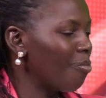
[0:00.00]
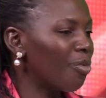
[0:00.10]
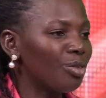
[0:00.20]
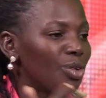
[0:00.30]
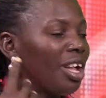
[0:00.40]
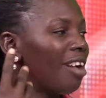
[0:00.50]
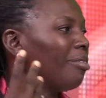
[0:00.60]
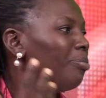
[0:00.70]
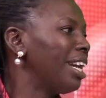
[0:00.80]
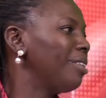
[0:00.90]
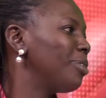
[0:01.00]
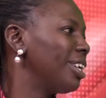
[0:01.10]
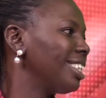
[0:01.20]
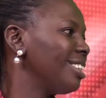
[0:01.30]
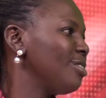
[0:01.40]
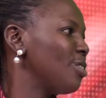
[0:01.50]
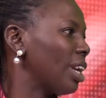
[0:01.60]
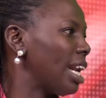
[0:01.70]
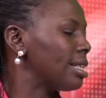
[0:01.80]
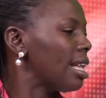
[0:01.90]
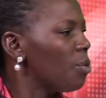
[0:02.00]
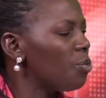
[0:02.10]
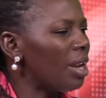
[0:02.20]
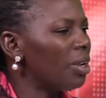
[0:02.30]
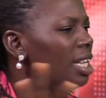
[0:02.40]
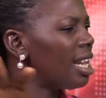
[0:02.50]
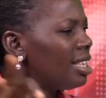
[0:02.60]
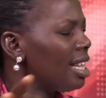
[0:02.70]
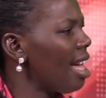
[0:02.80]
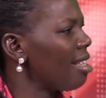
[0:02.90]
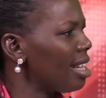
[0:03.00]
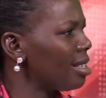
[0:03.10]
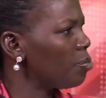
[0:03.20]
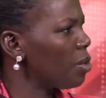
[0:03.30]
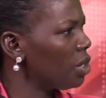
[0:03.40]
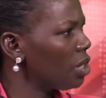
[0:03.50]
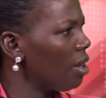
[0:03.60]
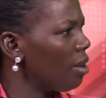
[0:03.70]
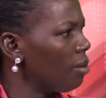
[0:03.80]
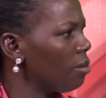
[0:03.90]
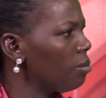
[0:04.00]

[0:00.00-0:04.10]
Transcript: Because when you have a blind person in your class, we are looking at the other special...